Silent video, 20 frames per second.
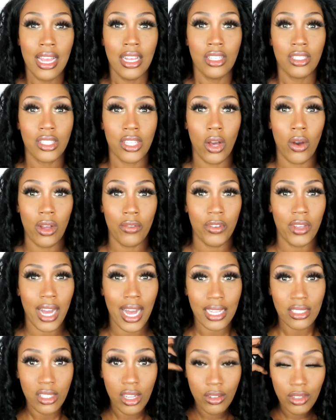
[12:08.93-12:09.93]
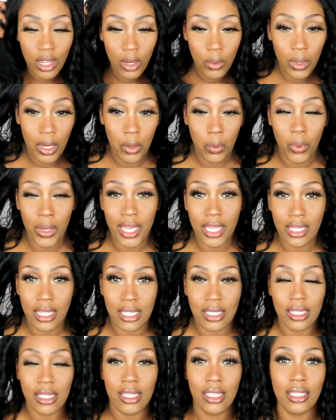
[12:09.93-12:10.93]
So if you guys don't know what wig
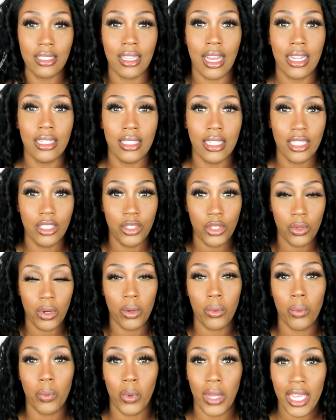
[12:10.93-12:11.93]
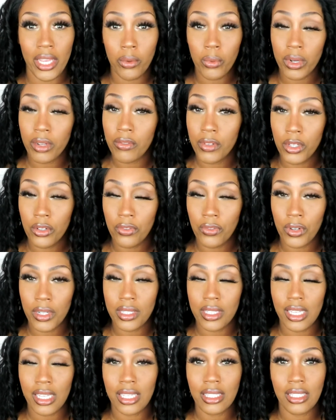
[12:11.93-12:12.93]
this is, I did do a wig review for
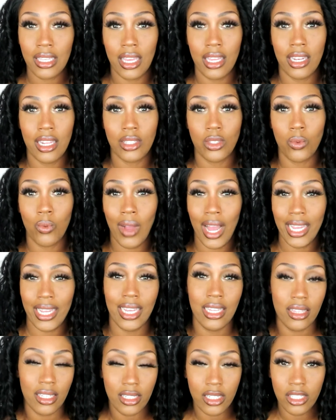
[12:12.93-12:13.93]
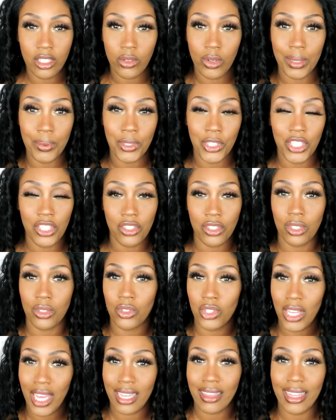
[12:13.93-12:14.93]
this and it's right in the description, so
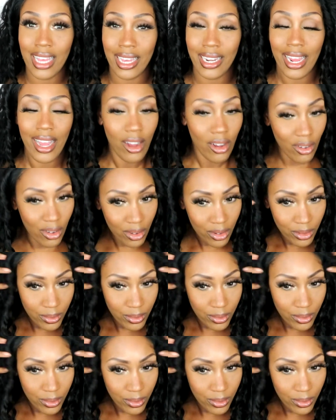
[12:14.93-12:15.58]
check that out.